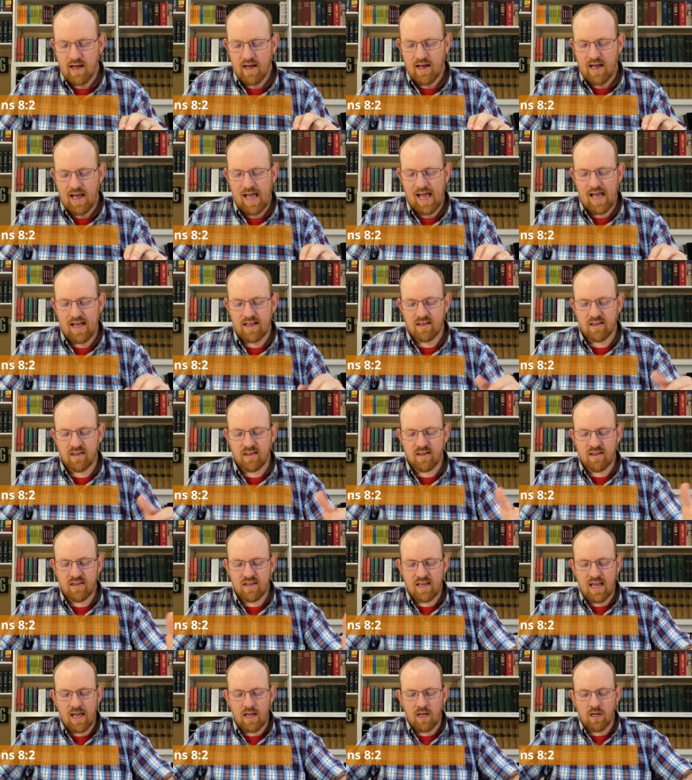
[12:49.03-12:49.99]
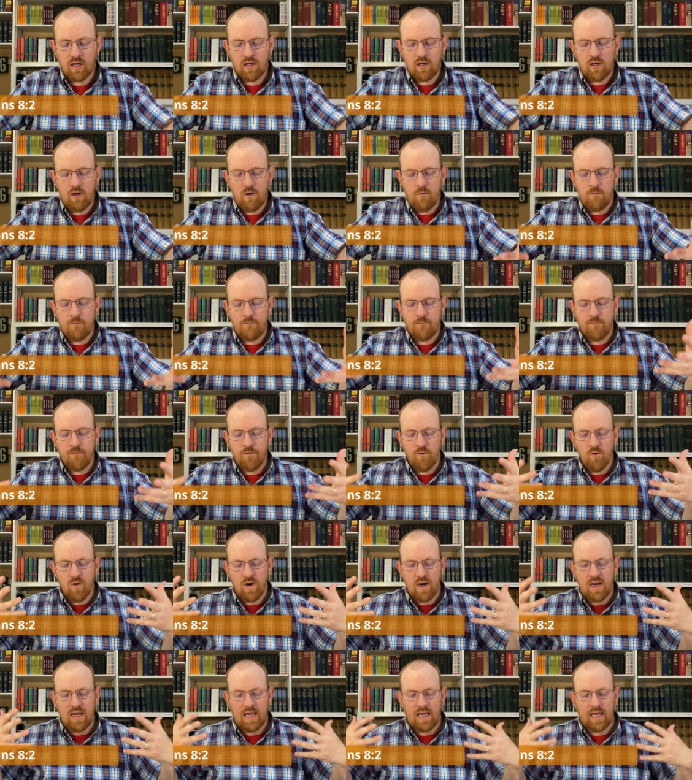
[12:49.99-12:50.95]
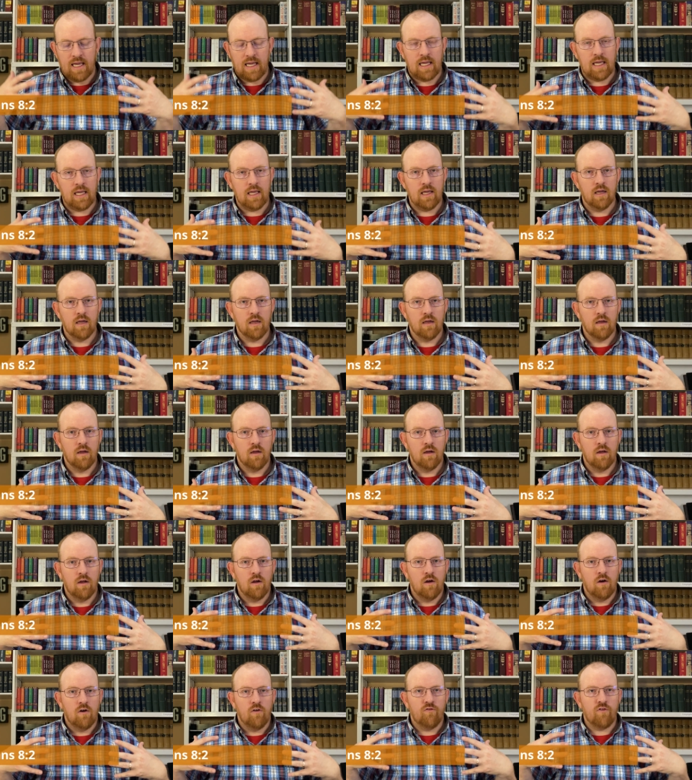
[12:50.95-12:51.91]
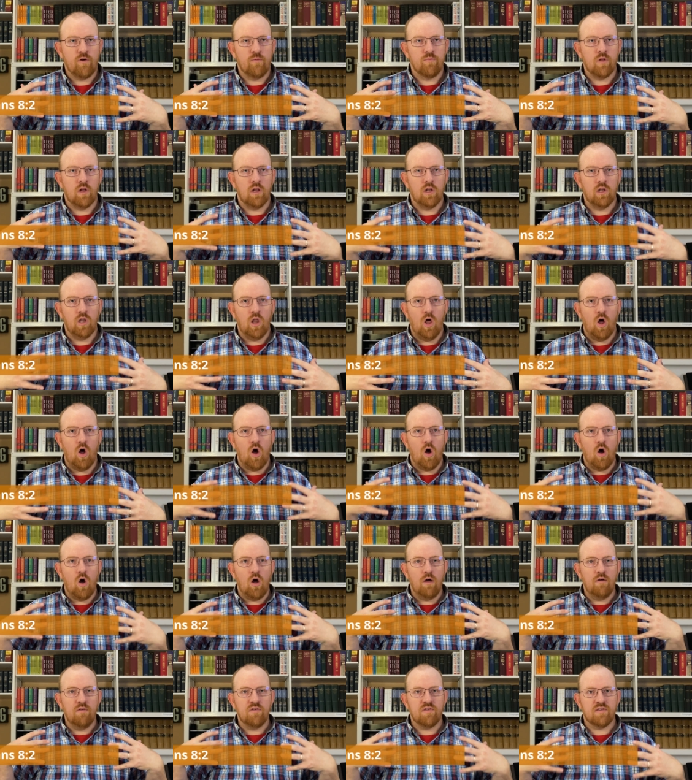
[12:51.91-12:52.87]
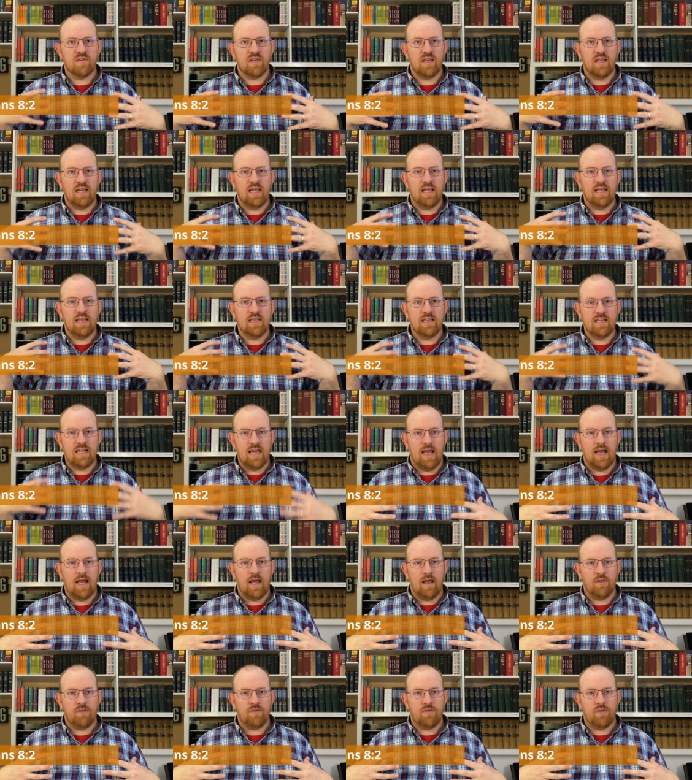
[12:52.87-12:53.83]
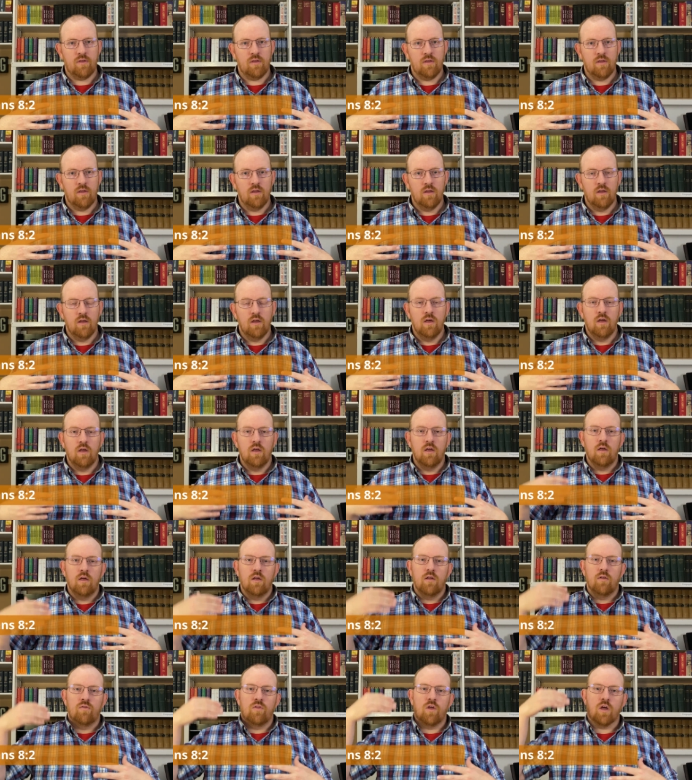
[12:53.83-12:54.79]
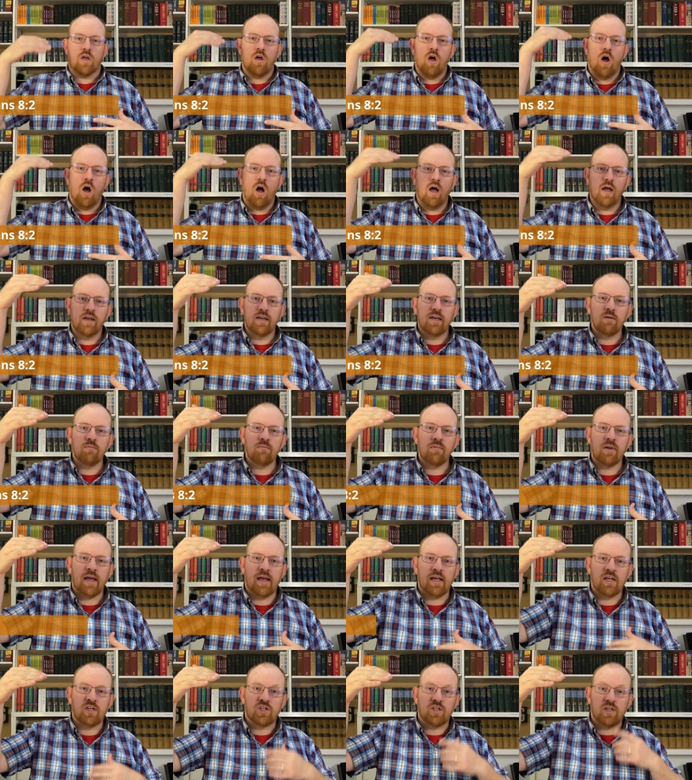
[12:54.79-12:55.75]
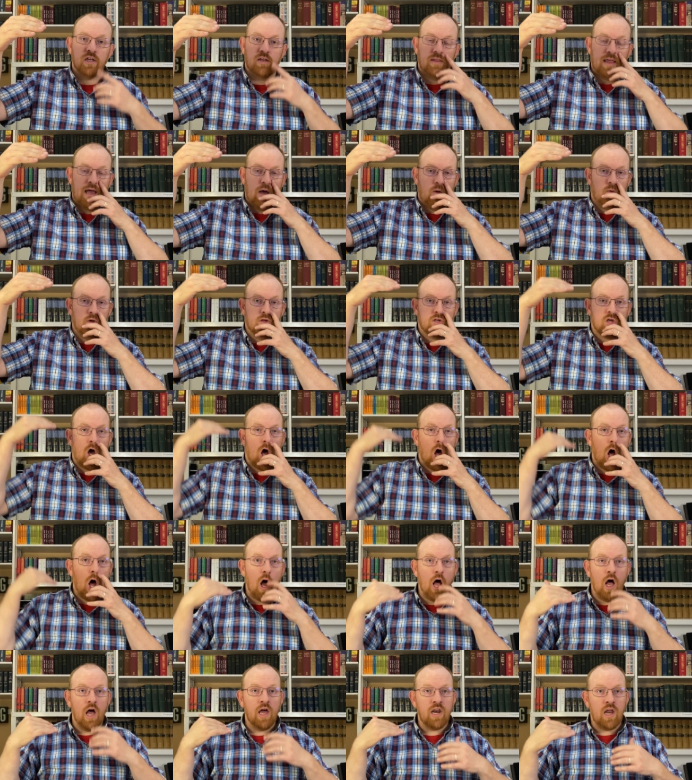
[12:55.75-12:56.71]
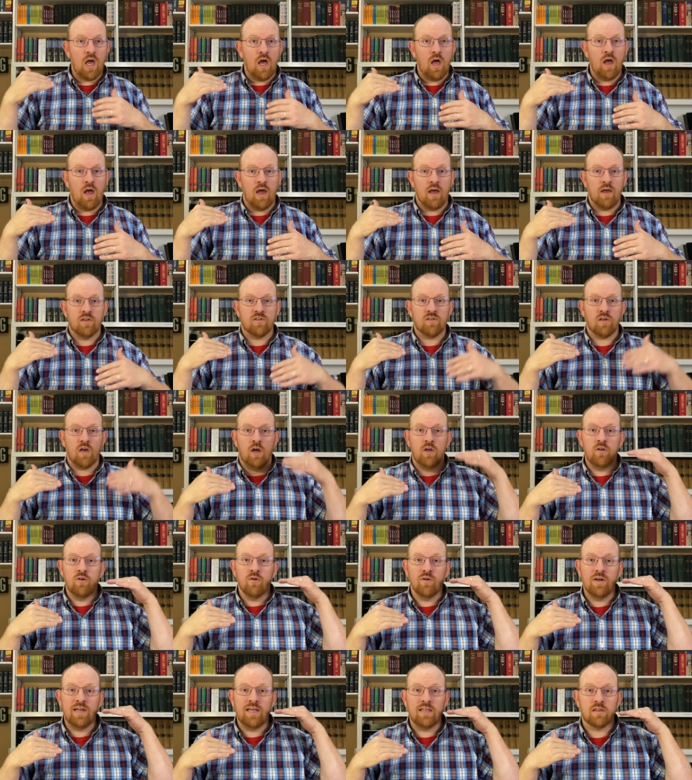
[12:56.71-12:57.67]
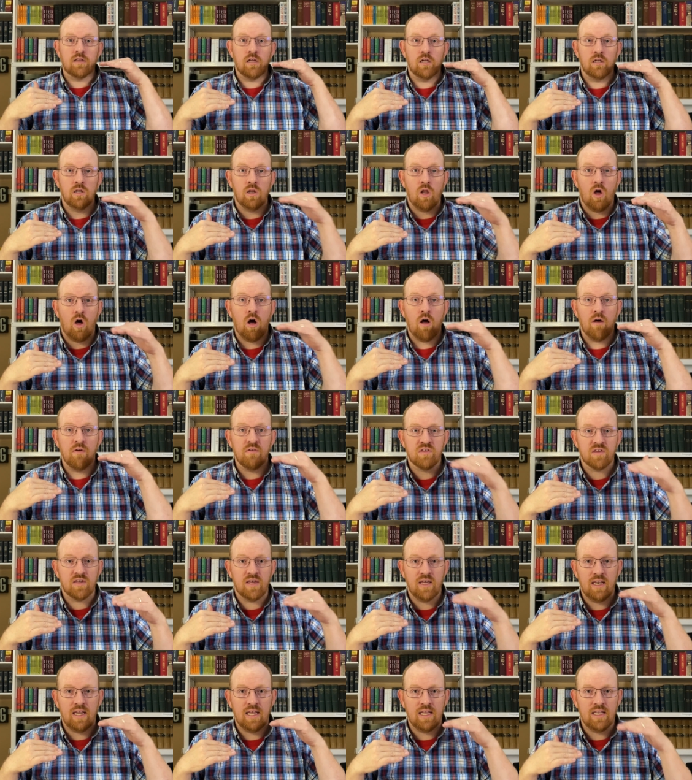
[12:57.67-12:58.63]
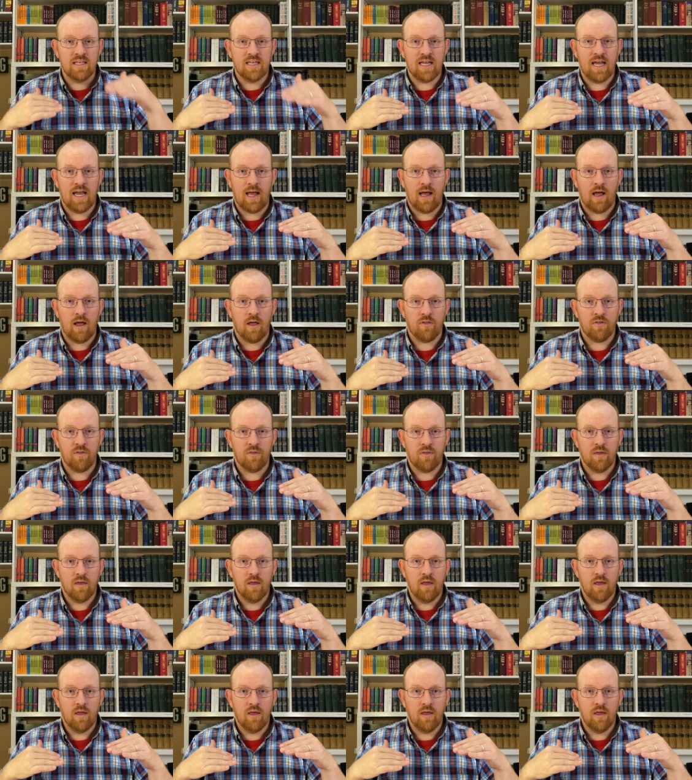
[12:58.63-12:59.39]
has set you free from the law of sin and death. The condemnation that was on us underneath the law of sin and death